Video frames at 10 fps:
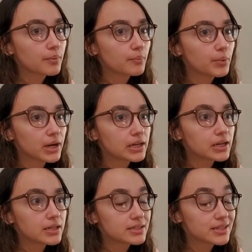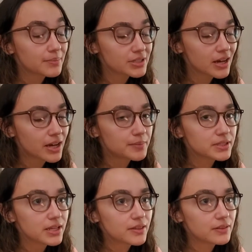But sometimes
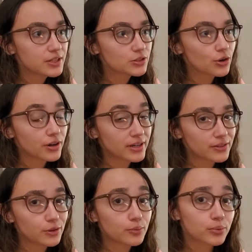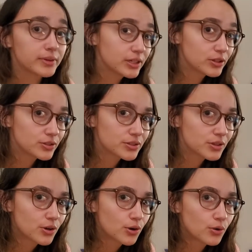these are unethical breeders
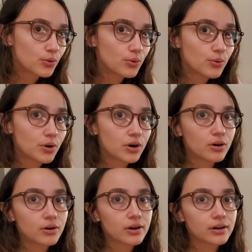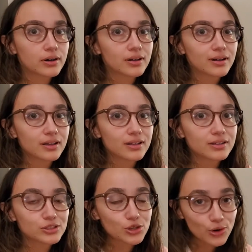who are
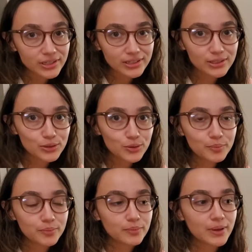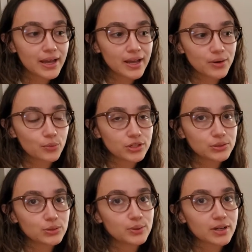targeting you and want you
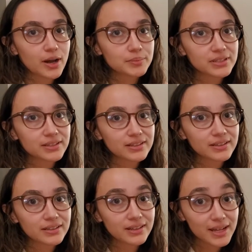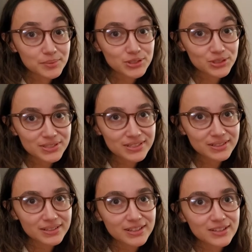to adopt hamsters.
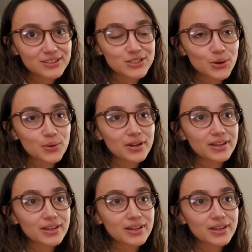So